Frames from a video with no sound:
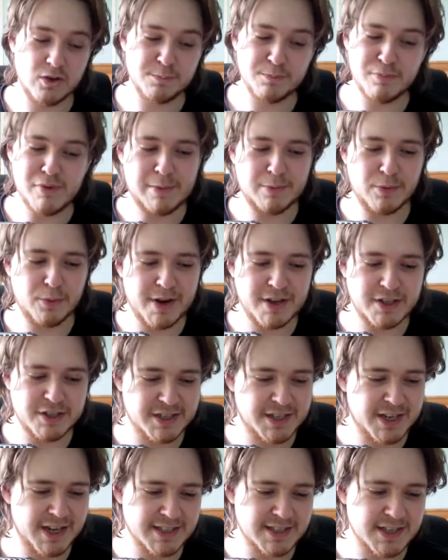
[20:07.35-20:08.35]
Primal Rage
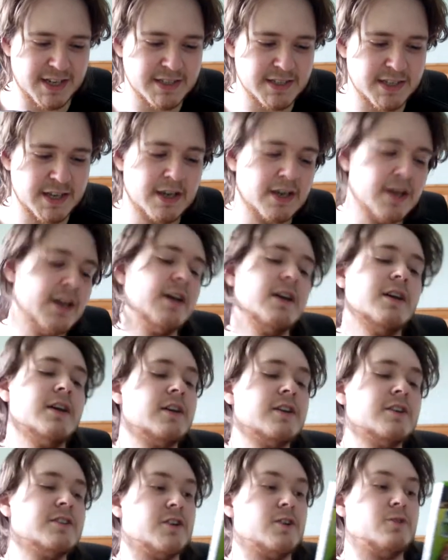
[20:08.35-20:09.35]
kicks ass.
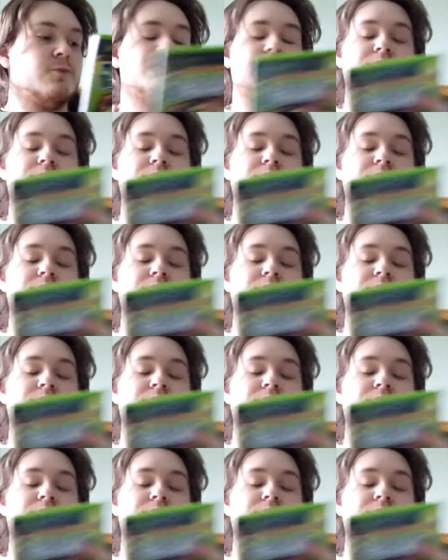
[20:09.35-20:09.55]
So